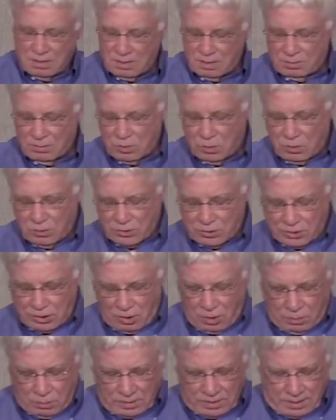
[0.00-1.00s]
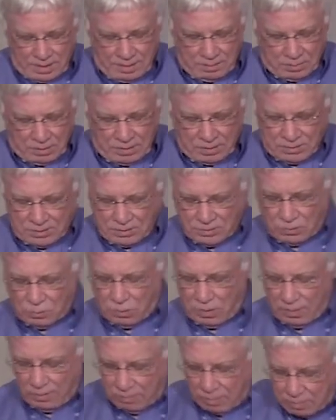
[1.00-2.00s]
I'm going to go slow with that because this is
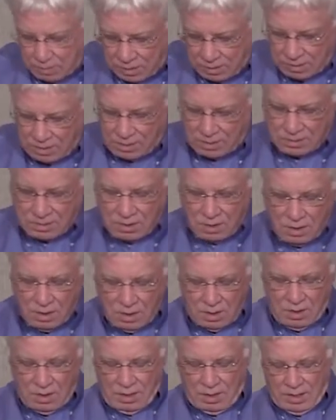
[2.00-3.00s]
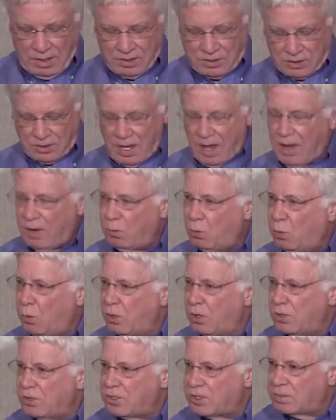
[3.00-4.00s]
what everybody does. It's not
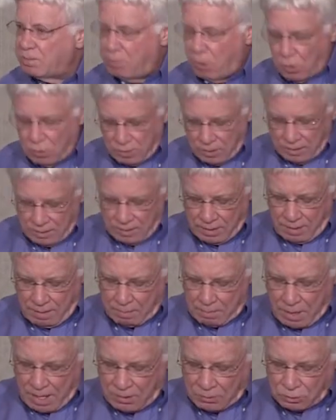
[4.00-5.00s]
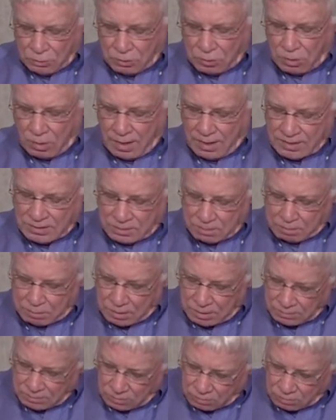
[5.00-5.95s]
words spoken about Christ, but